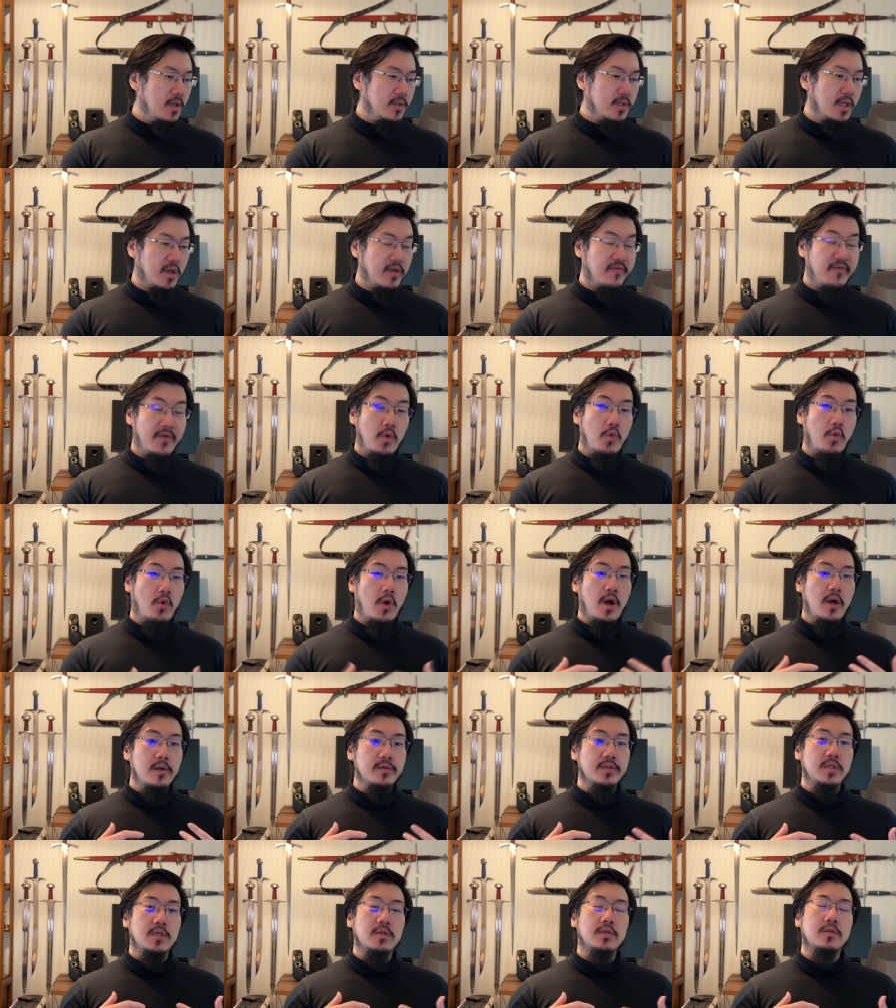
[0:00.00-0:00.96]
Now, if you
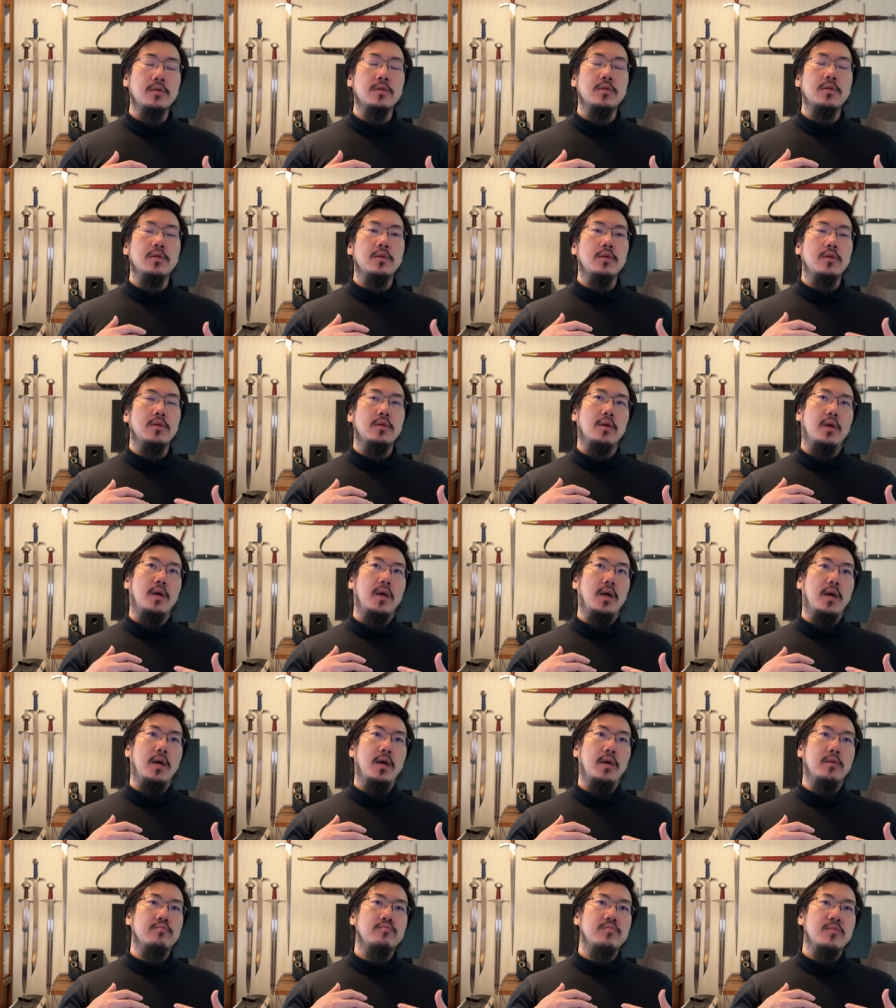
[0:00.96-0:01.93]
want
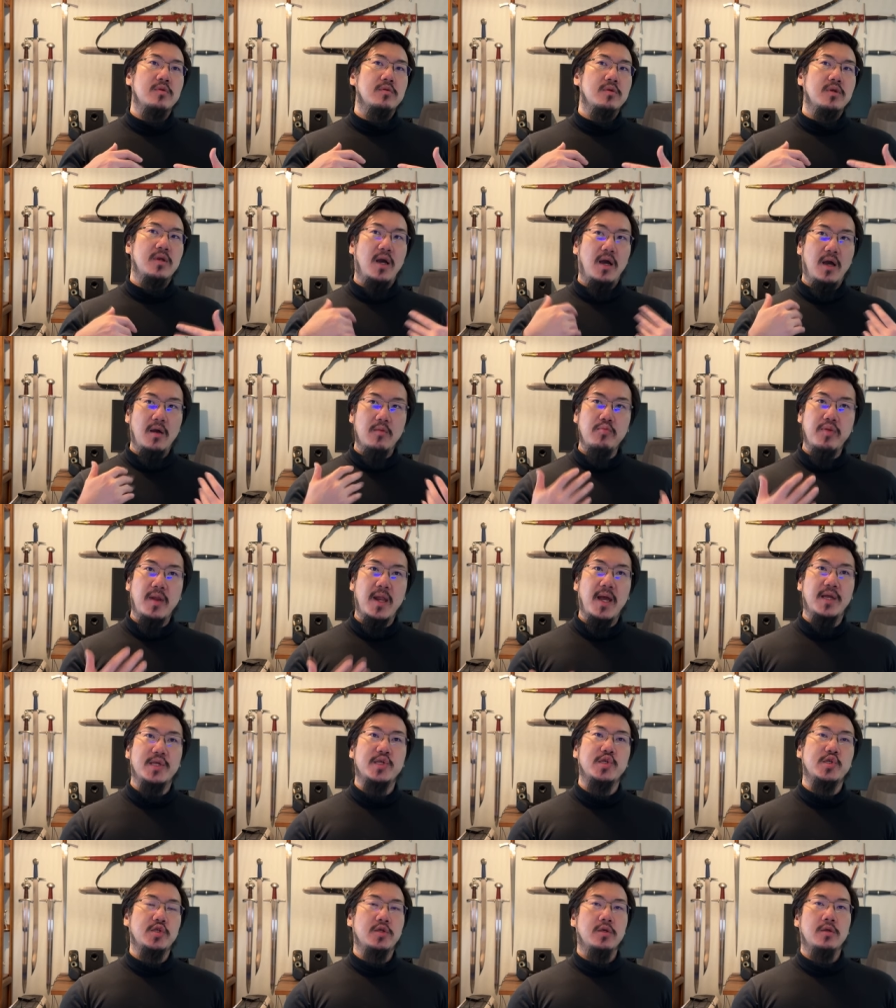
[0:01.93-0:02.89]
uh,
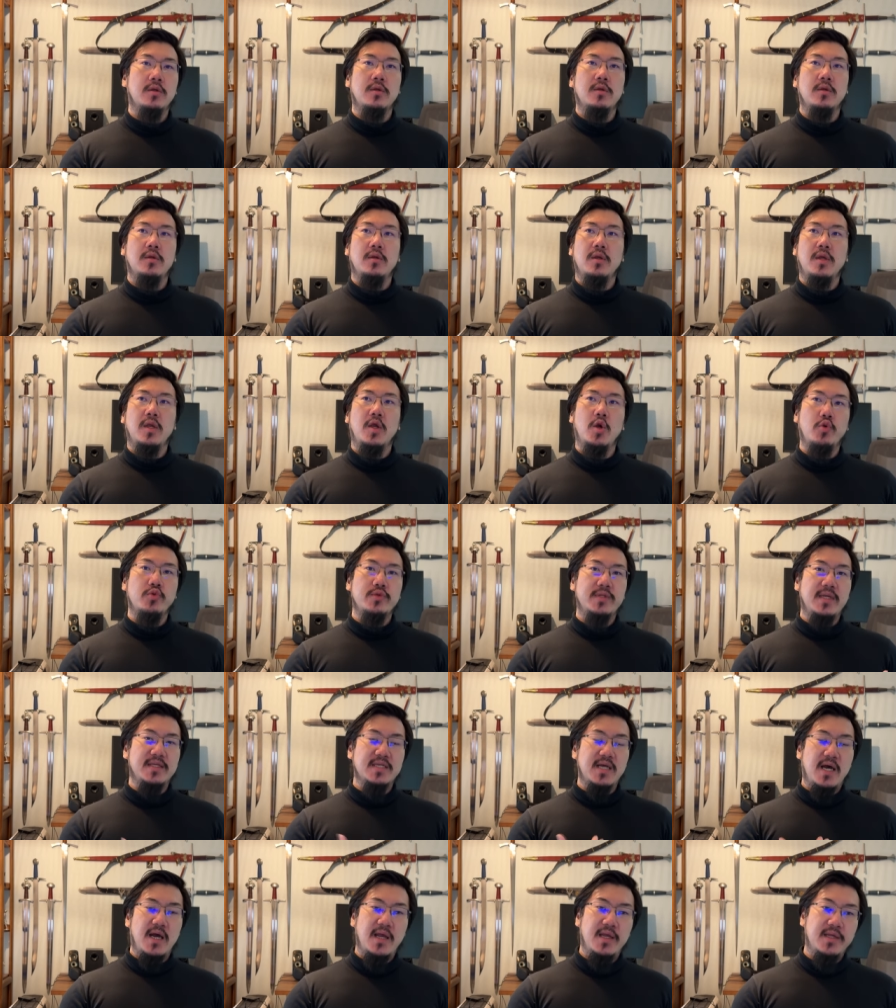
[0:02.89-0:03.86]
complex hilt
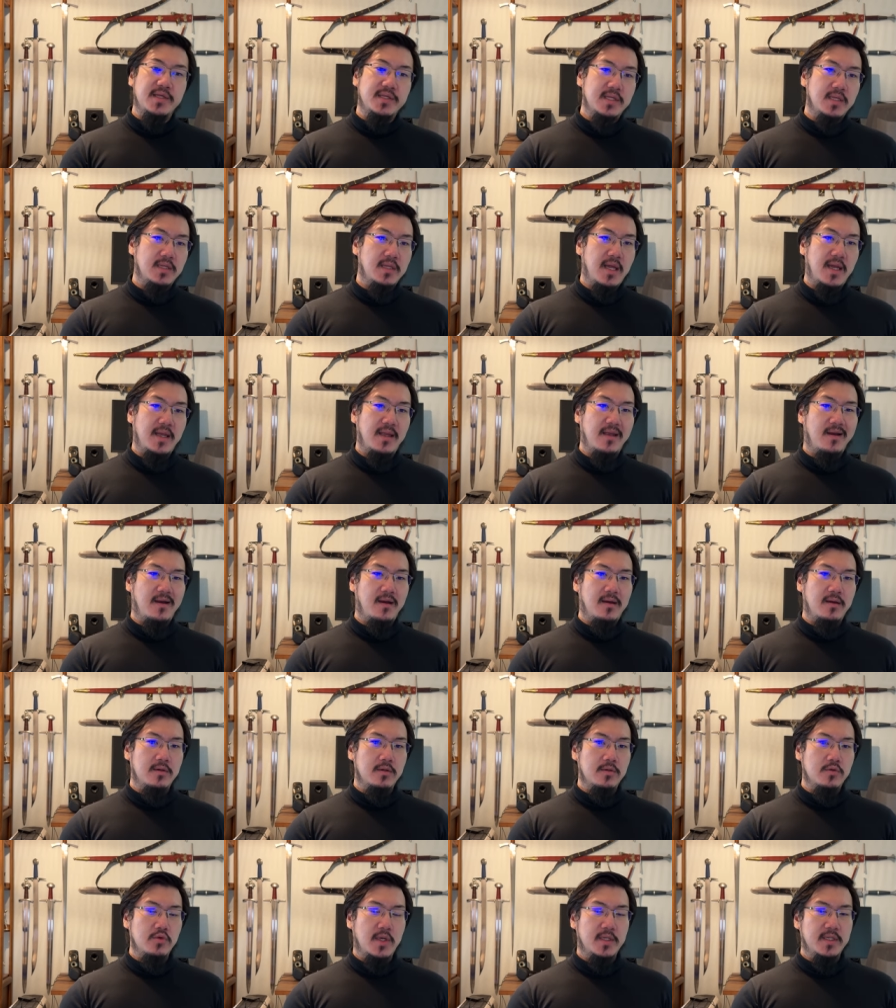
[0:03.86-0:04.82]
designs, like
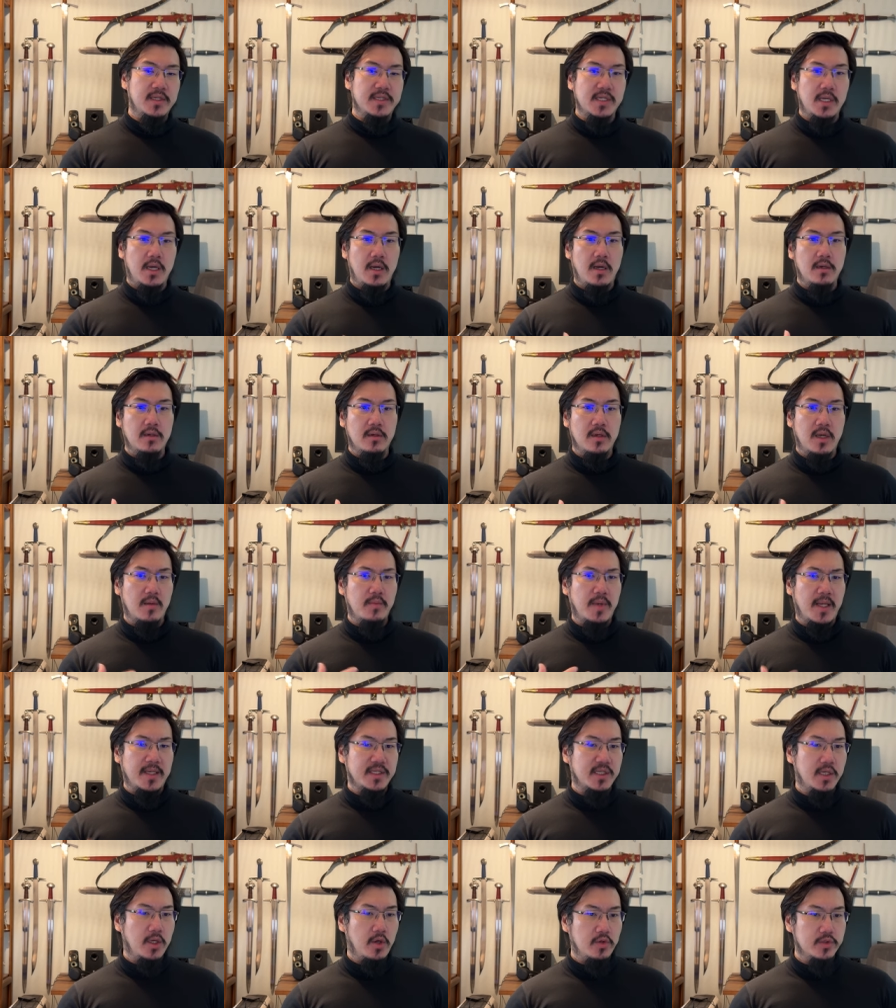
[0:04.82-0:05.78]
on Renaissance
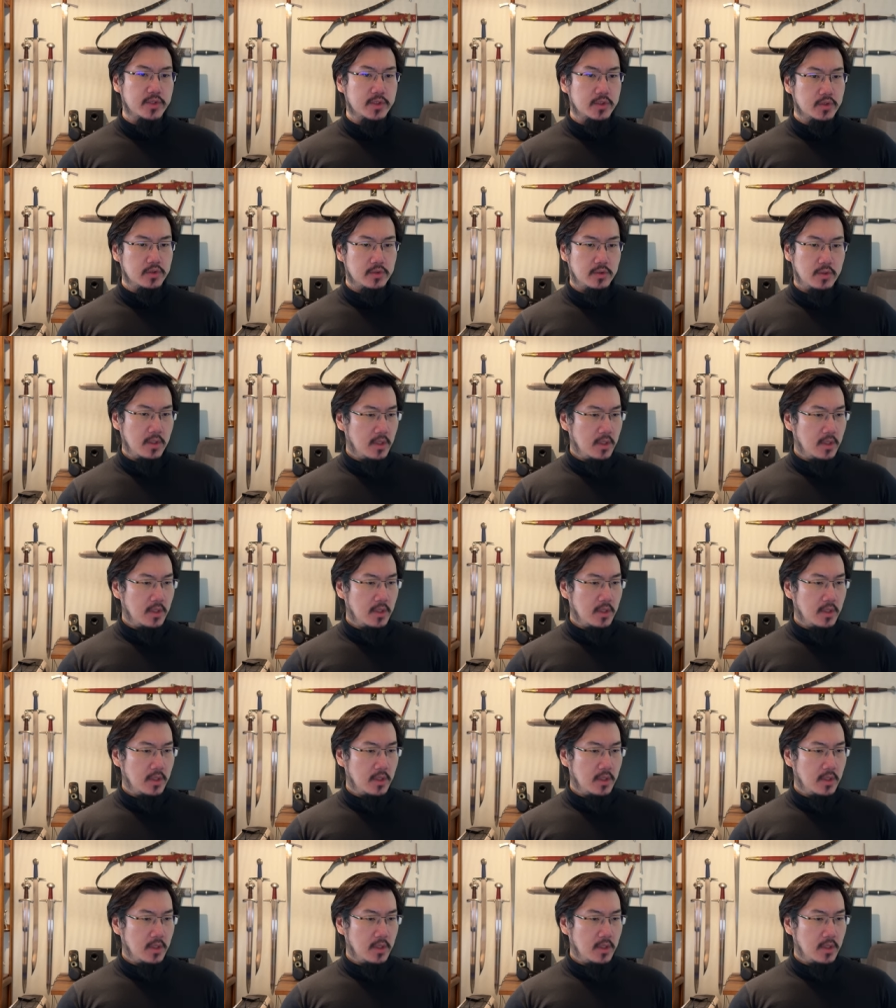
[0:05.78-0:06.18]
complex hilt